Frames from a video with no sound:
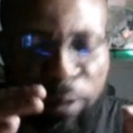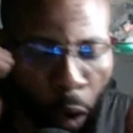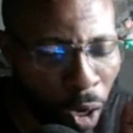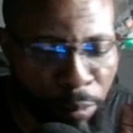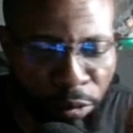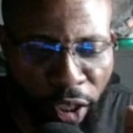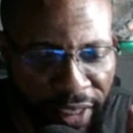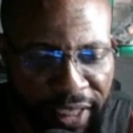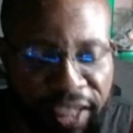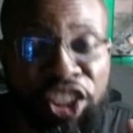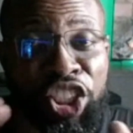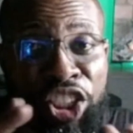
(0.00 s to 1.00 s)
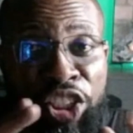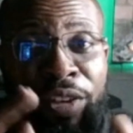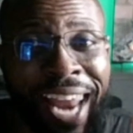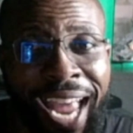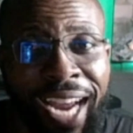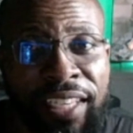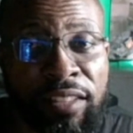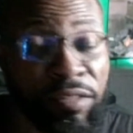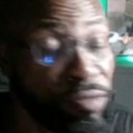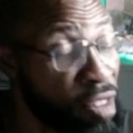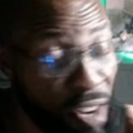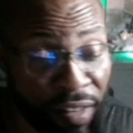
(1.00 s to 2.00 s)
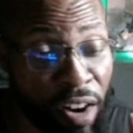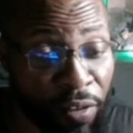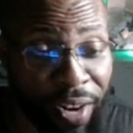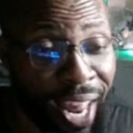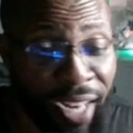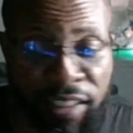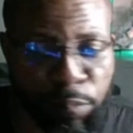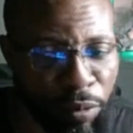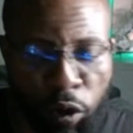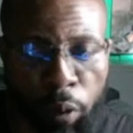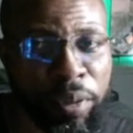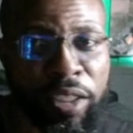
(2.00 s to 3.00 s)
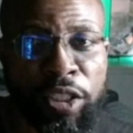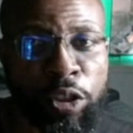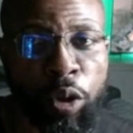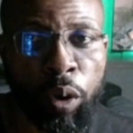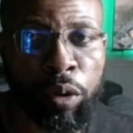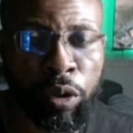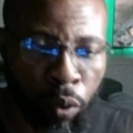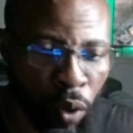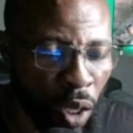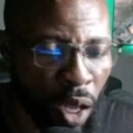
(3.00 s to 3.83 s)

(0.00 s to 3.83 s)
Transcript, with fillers: all I'm trying to say is she's relaxed, very relaxed performing the song, you know,